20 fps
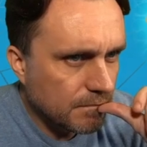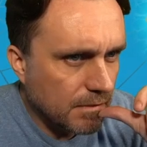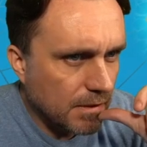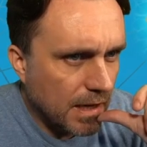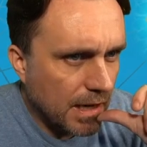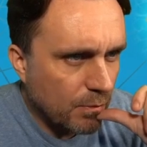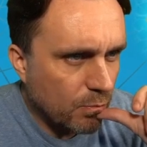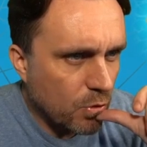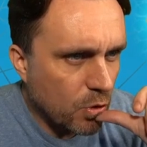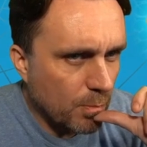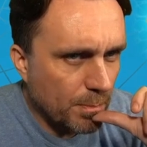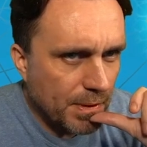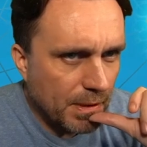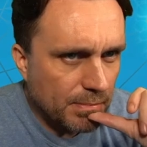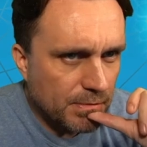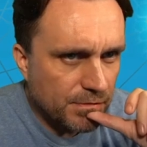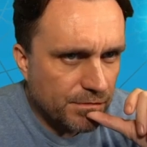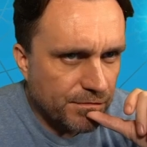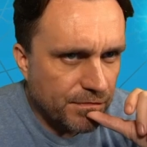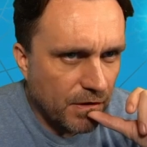I won't be able
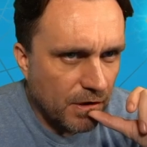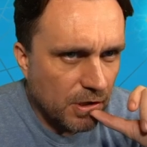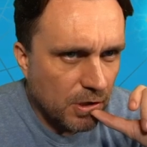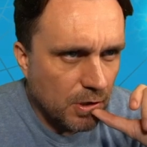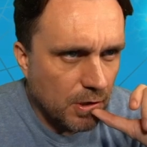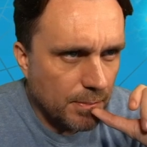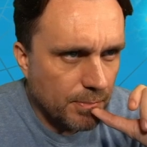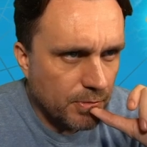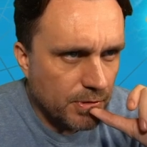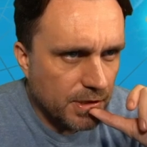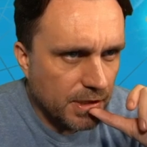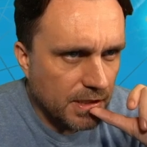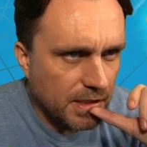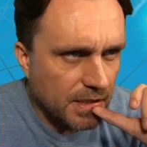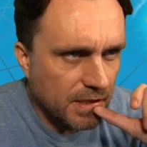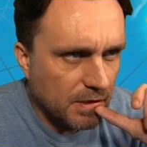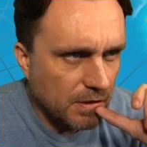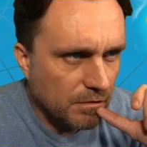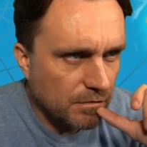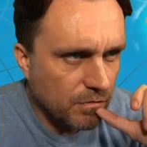to follow up with a
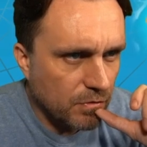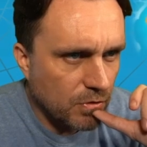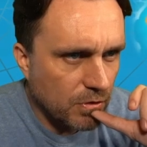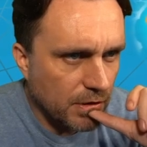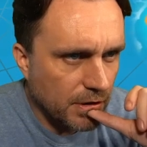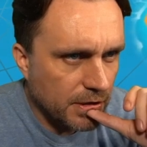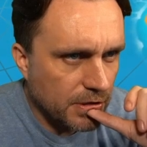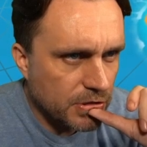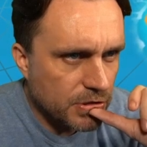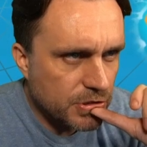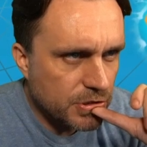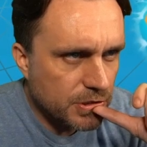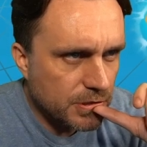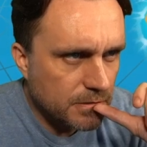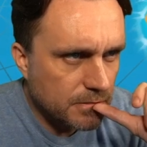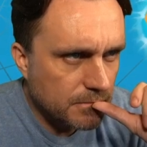kill of orange.